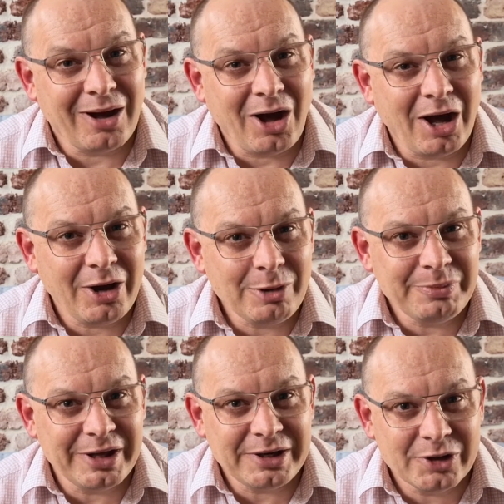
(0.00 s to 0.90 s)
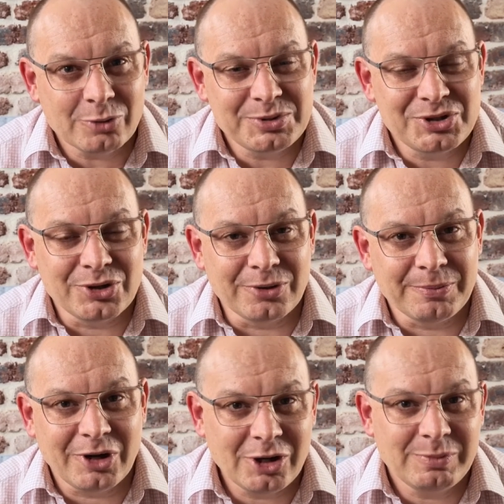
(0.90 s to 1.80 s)
I hope that helps you.
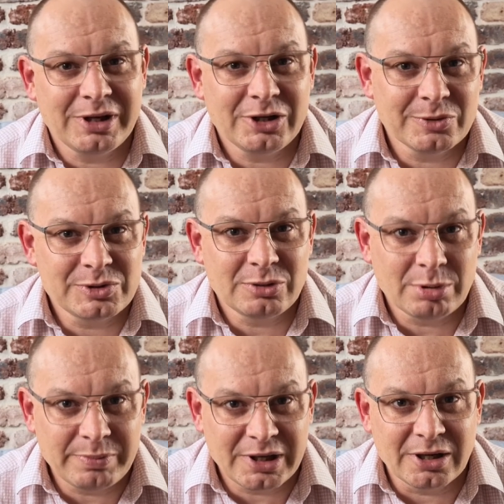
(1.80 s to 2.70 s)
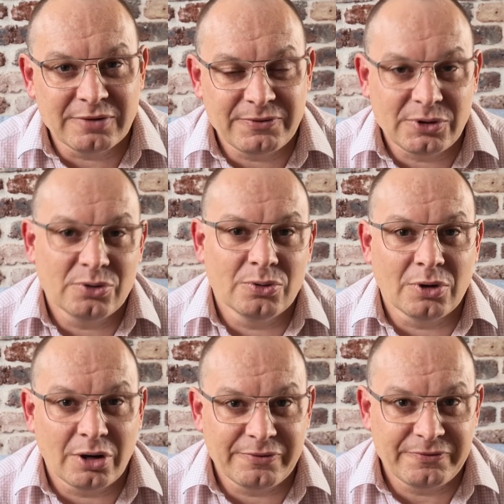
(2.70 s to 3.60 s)
I hope that helps you prepare for
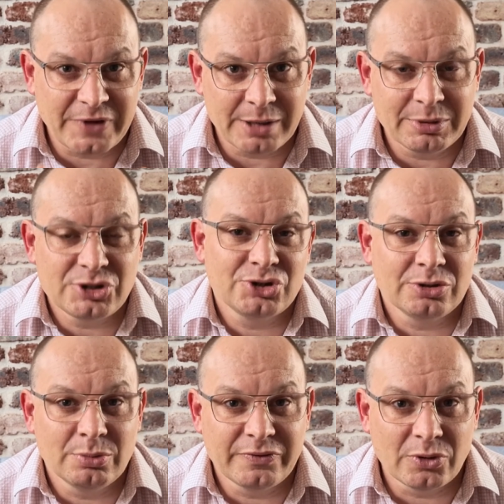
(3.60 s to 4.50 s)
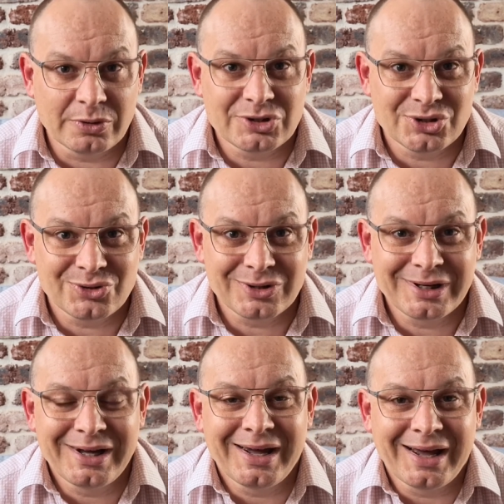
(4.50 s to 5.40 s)
your family shoot with older children.
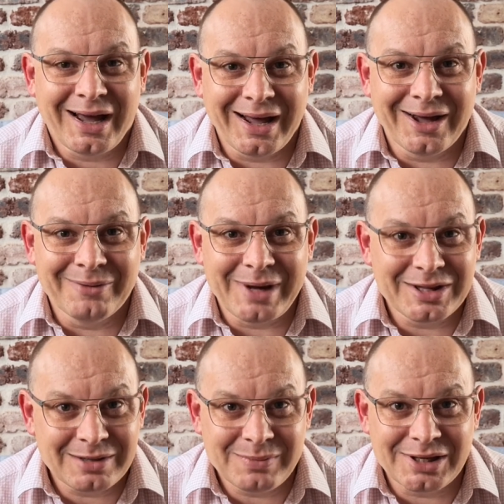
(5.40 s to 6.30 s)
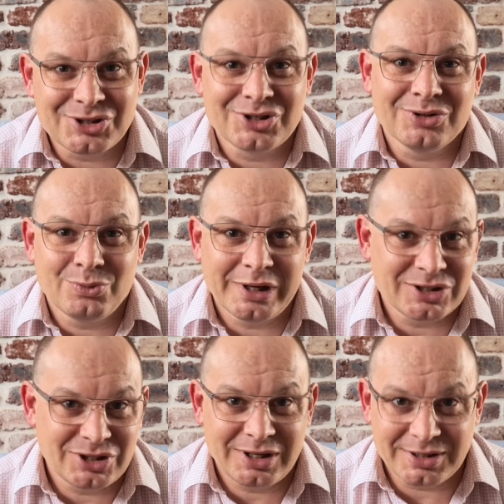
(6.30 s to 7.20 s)
As I mentioned, we
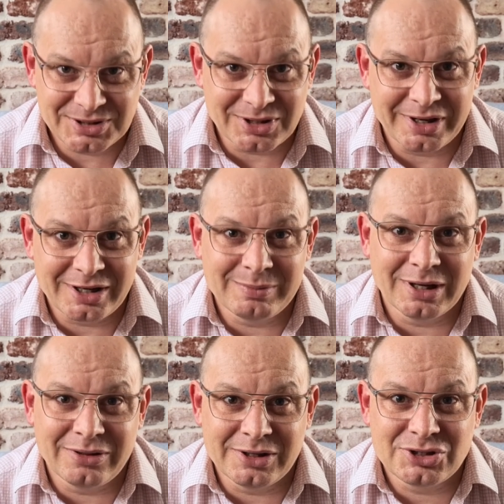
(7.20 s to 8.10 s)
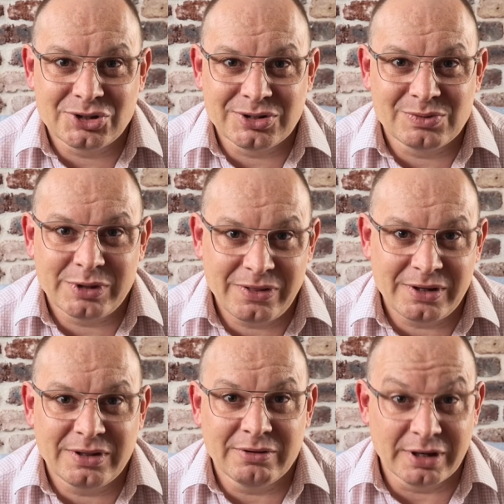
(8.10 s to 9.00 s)
actually get excited about these shoots. We
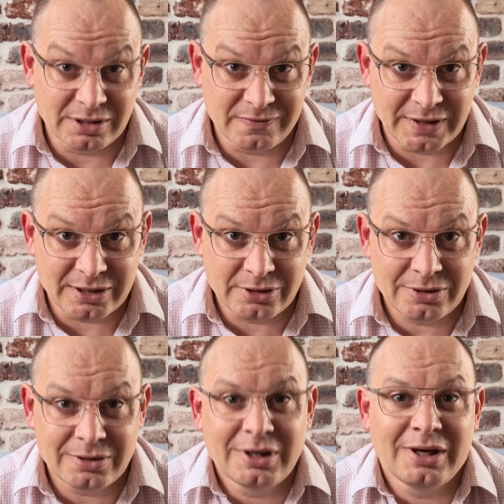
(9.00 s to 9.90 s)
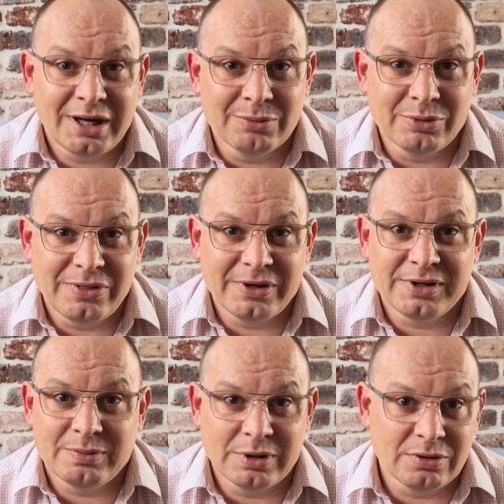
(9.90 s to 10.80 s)
think they're undervalued, and we think
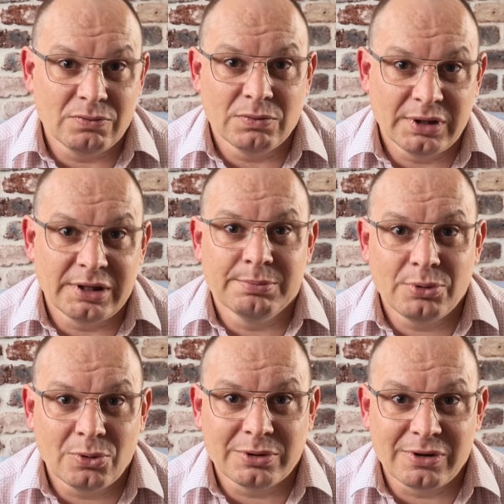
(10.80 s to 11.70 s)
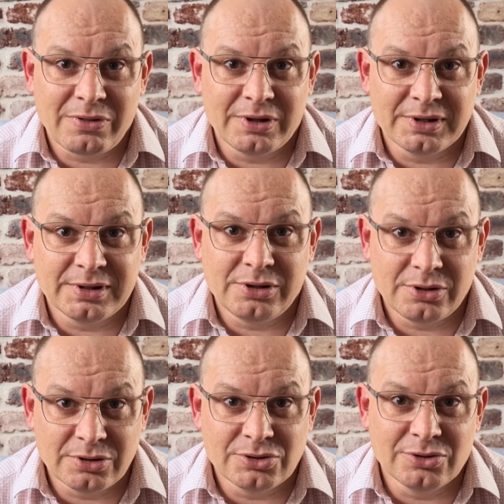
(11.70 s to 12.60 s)
it's one of the really important things that you
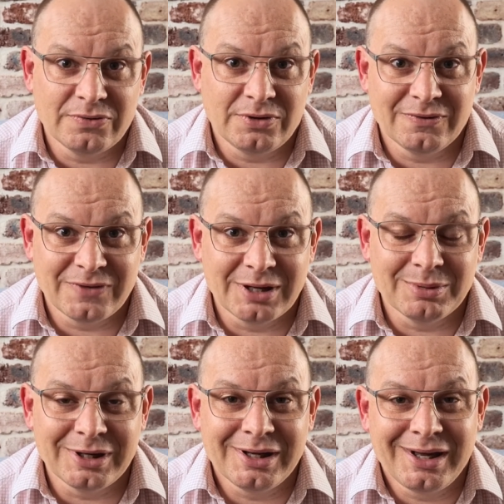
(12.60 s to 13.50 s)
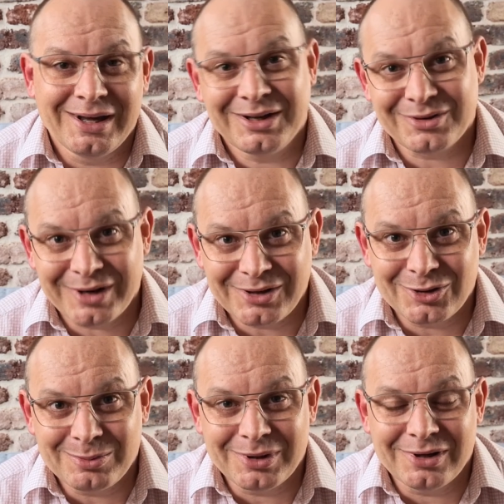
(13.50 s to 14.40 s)
can do for your family. It's Craig
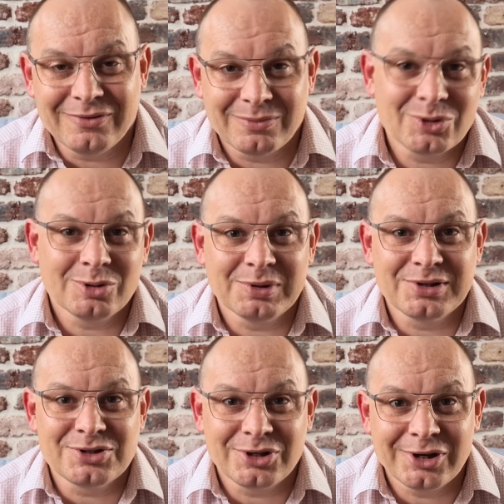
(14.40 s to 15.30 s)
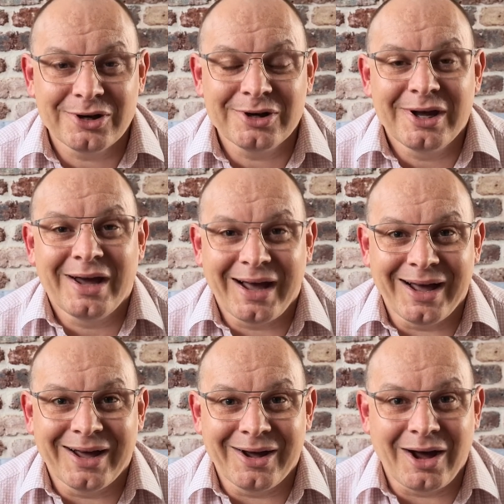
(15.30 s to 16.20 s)
Cooper here from Cooper Studio.
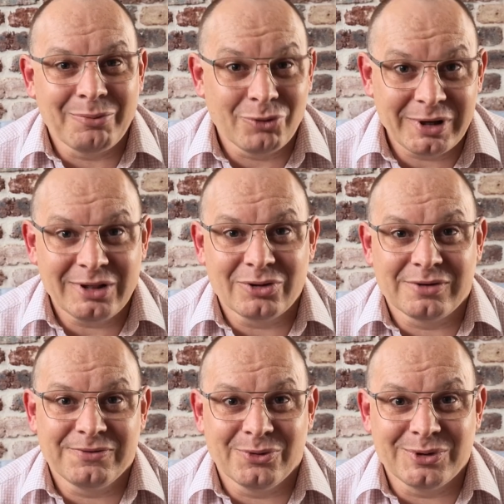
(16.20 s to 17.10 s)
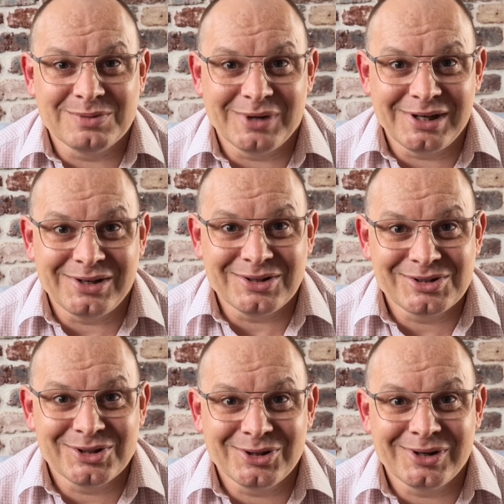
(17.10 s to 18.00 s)
I'm really looking forward to meeting you
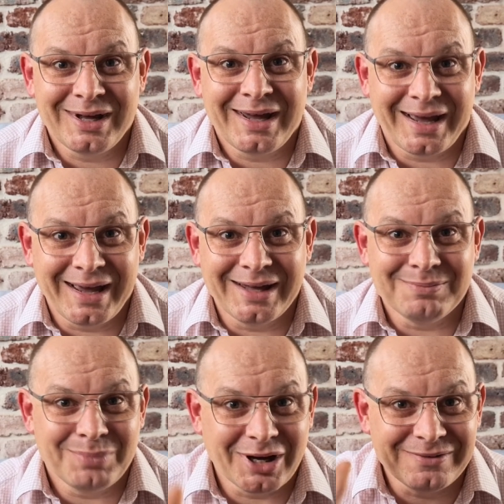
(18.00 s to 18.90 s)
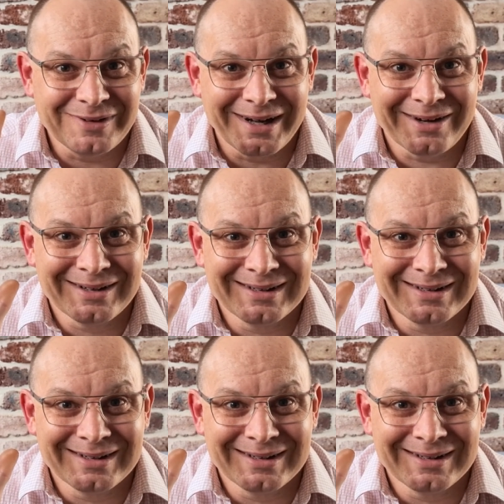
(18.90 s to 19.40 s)
soon, and bye for now.